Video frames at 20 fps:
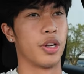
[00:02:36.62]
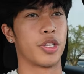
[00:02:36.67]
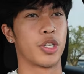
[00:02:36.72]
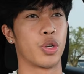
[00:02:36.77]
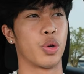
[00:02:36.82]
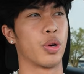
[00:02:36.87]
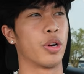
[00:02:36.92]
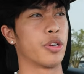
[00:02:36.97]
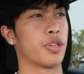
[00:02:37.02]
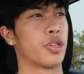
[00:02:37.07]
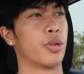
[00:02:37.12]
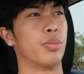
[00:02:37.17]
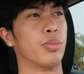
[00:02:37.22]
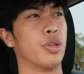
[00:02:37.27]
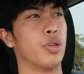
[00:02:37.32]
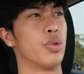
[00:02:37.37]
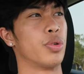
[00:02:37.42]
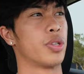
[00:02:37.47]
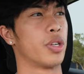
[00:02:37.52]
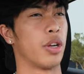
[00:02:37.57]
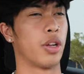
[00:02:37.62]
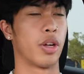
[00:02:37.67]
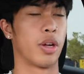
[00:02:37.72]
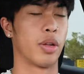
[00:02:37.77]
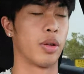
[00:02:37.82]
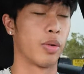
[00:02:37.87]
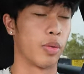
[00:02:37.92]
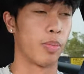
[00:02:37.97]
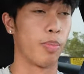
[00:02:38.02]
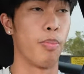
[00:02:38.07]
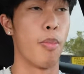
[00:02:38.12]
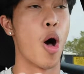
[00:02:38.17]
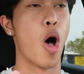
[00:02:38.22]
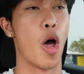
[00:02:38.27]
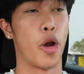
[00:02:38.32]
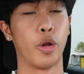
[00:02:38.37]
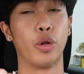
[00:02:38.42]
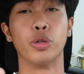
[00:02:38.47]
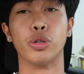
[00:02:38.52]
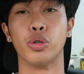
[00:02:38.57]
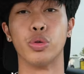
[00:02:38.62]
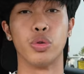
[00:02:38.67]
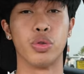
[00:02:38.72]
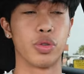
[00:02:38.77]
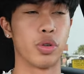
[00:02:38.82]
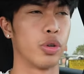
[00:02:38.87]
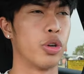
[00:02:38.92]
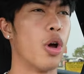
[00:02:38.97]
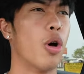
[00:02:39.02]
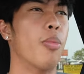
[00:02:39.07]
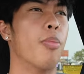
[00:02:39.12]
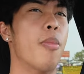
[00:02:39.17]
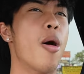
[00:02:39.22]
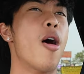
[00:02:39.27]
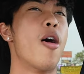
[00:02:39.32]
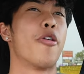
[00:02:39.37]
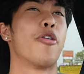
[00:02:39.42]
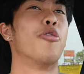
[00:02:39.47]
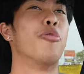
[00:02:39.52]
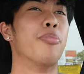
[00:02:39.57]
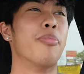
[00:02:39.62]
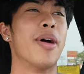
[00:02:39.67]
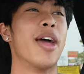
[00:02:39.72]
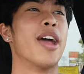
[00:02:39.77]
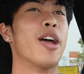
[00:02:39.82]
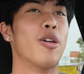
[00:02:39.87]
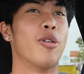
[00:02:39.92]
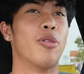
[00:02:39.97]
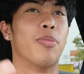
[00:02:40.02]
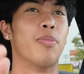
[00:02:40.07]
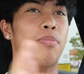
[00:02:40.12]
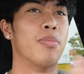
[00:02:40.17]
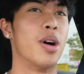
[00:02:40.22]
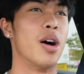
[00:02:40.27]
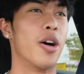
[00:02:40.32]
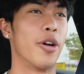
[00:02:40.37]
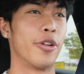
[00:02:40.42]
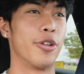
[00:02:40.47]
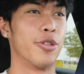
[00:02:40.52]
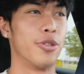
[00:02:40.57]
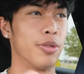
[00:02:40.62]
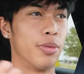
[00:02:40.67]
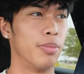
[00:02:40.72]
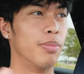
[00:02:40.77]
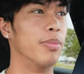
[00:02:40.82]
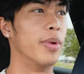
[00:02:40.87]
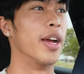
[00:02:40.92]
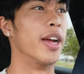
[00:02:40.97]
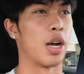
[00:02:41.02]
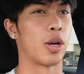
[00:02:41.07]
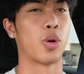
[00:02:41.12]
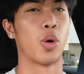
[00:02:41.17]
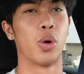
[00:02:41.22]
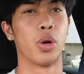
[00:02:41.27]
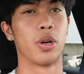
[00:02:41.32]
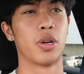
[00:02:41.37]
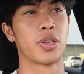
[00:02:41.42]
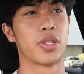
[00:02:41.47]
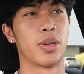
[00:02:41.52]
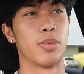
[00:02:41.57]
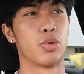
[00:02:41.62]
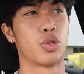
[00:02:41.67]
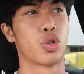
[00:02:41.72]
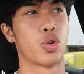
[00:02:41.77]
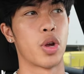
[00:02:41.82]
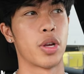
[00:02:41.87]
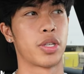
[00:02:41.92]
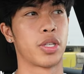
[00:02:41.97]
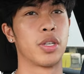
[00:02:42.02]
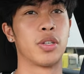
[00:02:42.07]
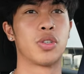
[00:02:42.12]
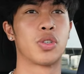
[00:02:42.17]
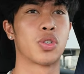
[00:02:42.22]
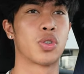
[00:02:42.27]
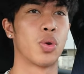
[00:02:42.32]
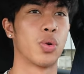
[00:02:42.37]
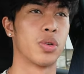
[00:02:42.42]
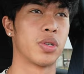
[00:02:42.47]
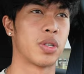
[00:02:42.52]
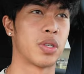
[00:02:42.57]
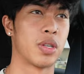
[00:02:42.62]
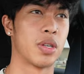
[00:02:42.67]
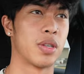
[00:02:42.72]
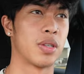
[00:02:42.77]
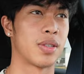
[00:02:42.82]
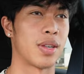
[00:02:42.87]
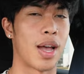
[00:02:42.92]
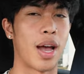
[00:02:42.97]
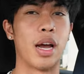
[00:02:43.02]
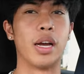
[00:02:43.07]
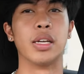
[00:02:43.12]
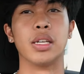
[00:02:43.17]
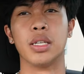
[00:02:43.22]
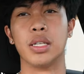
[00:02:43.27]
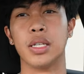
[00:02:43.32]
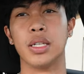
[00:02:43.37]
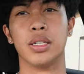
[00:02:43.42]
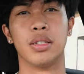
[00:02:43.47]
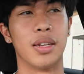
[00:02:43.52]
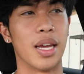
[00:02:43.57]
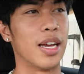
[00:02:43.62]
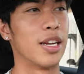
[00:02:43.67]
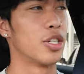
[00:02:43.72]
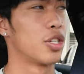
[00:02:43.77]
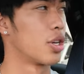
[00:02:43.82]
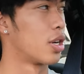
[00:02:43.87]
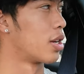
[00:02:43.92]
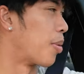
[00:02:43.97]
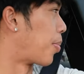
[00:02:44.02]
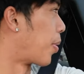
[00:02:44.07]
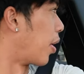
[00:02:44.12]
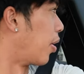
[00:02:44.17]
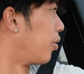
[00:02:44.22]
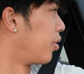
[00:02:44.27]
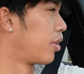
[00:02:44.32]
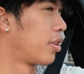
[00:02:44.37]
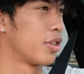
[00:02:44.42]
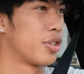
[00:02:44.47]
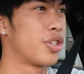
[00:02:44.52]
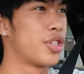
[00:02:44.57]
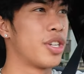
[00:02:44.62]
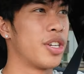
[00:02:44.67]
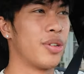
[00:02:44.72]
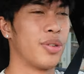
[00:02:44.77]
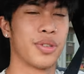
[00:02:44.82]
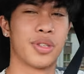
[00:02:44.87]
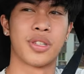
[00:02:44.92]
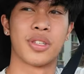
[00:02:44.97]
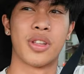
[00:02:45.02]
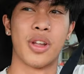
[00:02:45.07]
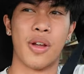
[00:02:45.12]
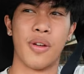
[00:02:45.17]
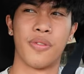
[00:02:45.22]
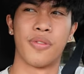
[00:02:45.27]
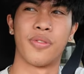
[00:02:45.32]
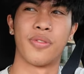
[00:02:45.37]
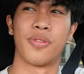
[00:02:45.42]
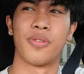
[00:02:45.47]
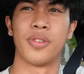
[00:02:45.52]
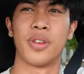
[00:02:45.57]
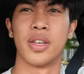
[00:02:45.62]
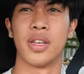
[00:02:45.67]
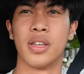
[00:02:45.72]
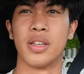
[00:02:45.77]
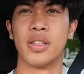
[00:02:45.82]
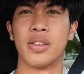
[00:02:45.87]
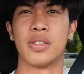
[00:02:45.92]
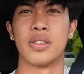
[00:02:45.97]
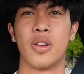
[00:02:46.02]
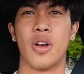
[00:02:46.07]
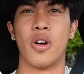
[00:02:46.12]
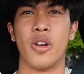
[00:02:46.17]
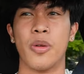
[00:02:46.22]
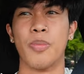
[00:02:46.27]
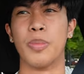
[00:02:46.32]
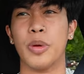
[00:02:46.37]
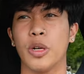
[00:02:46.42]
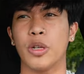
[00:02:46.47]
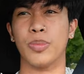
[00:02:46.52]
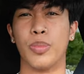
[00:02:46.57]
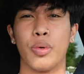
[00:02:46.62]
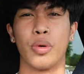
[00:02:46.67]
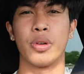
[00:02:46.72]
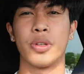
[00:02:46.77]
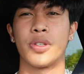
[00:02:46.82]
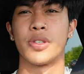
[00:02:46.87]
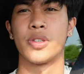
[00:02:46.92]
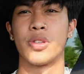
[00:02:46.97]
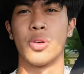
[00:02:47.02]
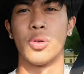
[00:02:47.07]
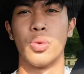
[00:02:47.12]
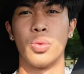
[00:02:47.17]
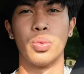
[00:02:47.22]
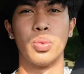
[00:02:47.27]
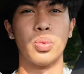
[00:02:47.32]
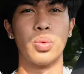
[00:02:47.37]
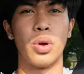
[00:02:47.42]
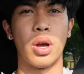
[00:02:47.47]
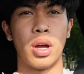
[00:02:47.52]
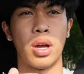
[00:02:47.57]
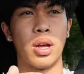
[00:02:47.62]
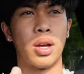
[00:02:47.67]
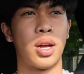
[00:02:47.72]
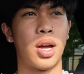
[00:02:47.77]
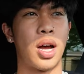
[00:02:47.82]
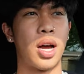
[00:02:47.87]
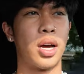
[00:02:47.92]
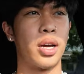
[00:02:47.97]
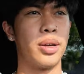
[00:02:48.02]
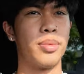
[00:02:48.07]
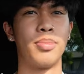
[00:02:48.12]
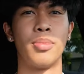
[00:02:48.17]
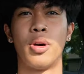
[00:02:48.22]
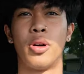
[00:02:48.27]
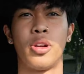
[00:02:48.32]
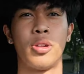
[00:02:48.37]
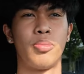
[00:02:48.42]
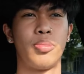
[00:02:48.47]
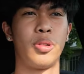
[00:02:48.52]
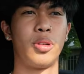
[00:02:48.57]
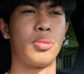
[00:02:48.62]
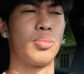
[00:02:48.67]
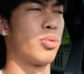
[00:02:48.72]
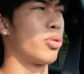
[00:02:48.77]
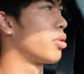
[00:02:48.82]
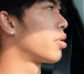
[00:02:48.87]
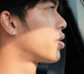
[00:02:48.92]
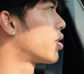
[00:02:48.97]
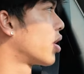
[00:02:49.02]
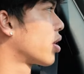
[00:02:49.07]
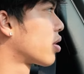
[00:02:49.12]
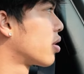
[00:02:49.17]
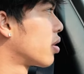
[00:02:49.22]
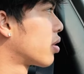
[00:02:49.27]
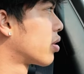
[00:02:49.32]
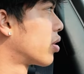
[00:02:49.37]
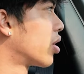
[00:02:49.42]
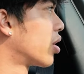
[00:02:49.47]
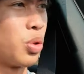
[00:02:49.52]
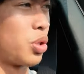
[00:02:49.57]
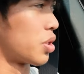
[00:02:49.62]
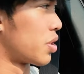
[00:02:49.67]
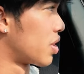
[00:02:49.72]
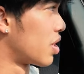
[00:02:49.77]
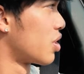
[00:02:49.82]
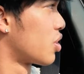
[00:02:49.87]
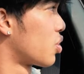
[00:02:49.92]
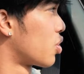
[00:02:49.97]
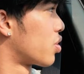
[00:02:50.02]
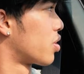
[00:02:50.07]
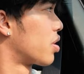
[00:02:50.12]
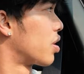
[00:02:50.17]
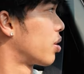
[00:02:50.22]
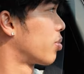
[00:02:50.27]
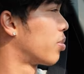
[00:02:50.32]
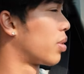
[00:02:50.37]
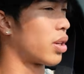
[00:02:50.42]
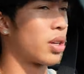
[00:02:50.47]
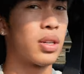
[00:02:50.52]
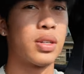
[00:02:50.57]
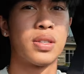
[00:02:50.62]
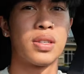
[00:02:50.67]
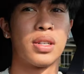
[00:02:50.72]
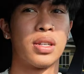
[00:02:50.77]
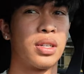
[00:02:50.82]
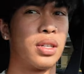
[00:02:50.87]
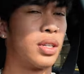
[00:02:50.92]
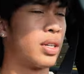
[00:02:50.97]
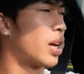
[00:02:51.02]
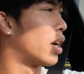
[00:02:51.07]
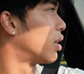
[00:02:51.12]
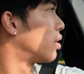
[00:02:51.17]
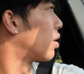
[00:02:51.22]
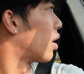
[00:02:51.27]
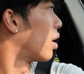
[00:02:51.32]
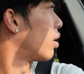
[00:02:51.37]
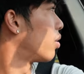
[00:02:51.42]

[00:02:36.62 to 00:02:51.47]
right, so here's some news, model news, or no, model mail, model mail. According to some trusted sources, i.e. Deja, apparently the Shield stuff is on a billboard, so I'm on a billboard technically, which is interesting because I